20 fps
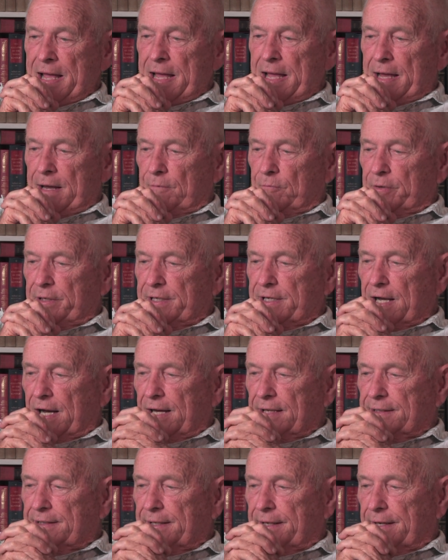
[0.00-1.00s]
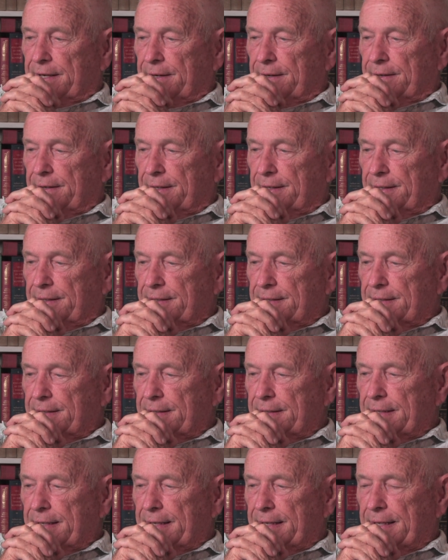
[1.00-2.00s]
and we got there, and
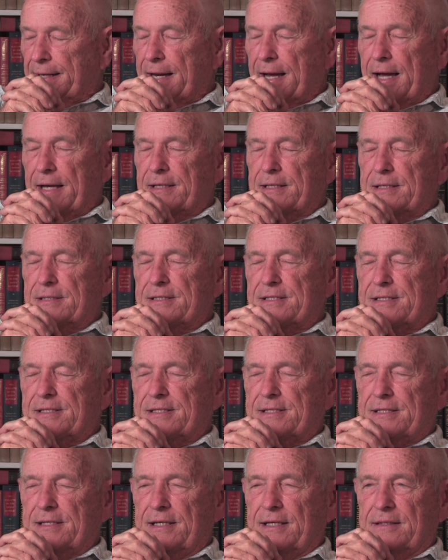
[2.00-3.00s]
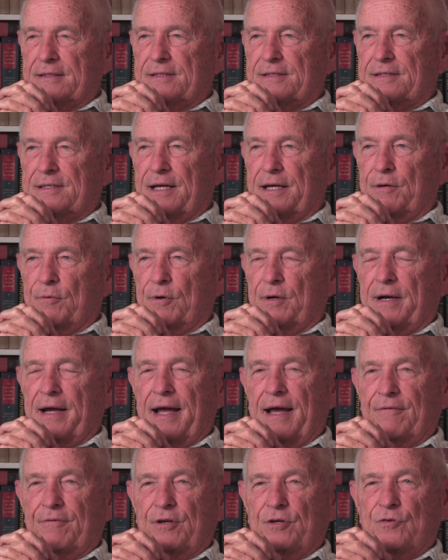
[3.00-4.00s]
I could sense they were
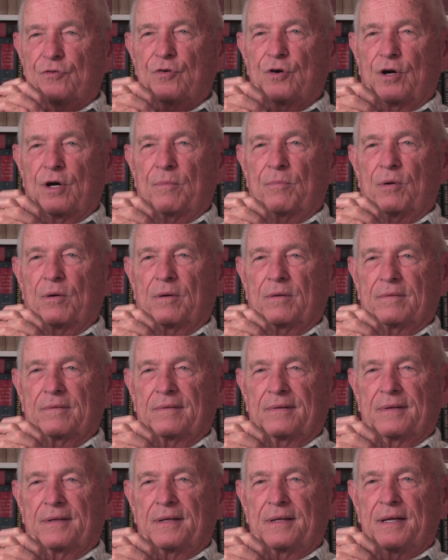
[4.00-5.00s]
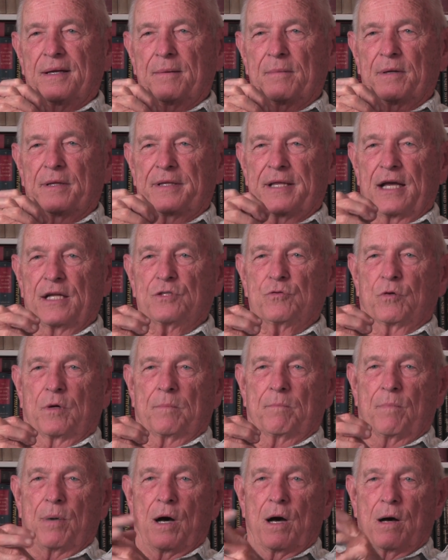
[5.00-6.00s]
having trouble. But that's
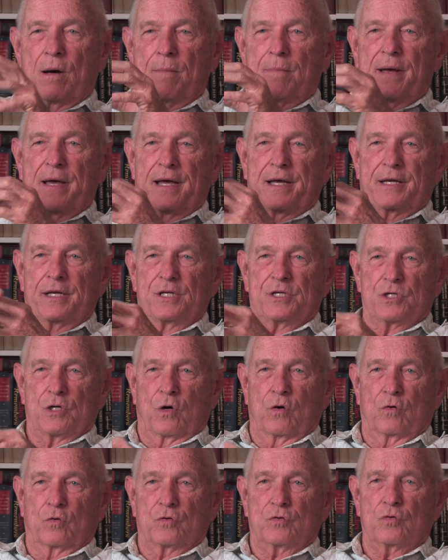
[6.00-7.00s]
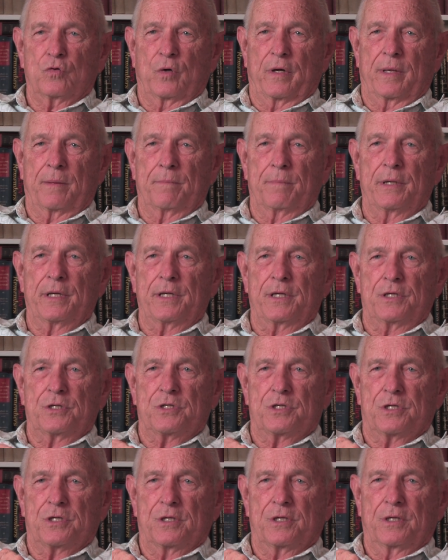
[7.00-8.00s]
when Bob had his own Twin
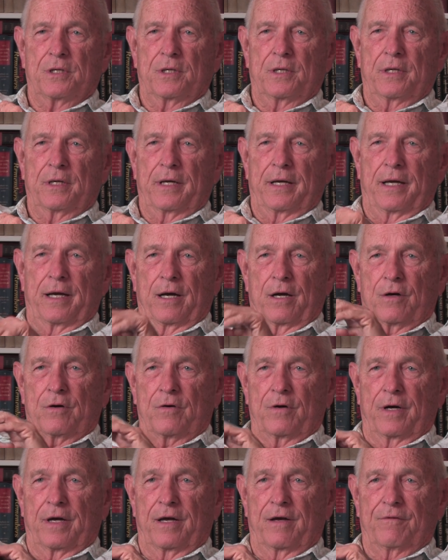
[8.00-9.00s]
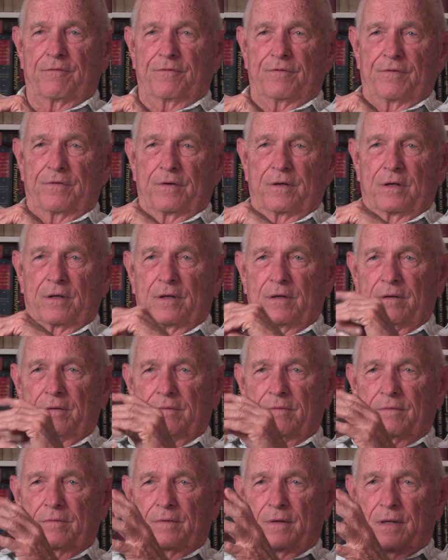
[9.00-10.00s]
Beach aircraft,
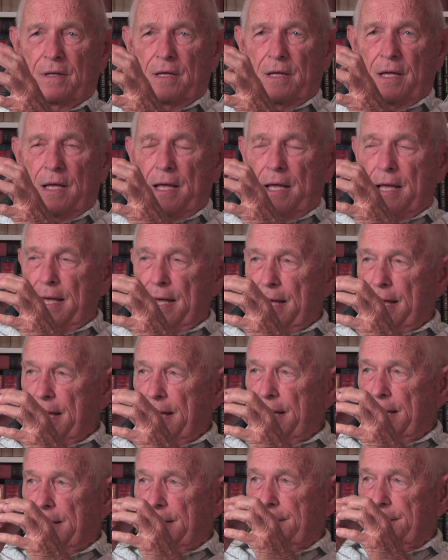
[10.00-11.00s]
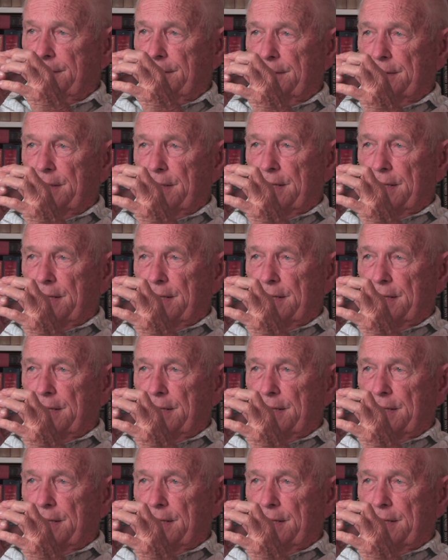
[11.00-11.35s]
and